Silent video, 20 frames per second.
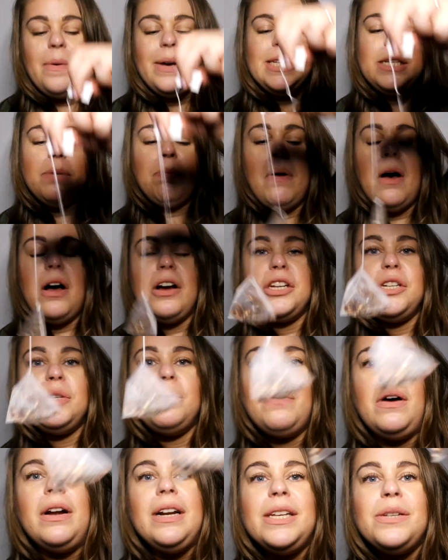it's a posh
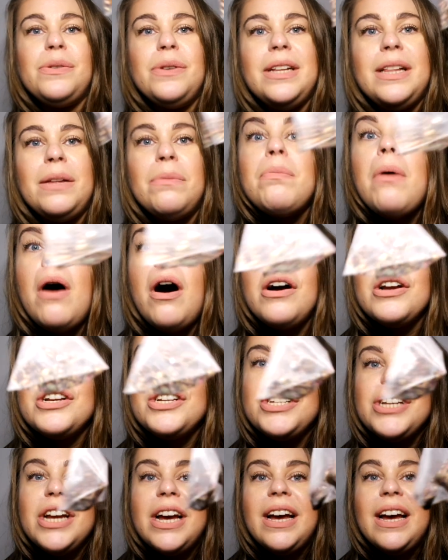one. It's one of them
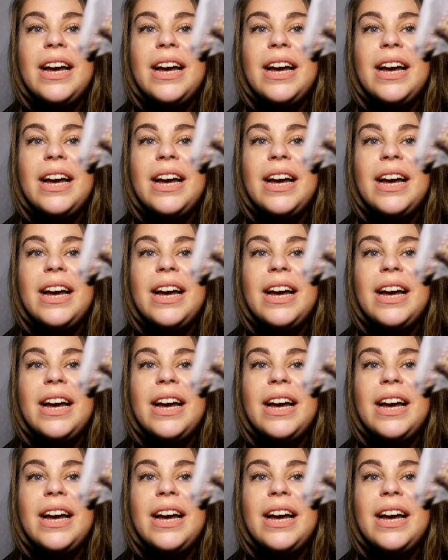posh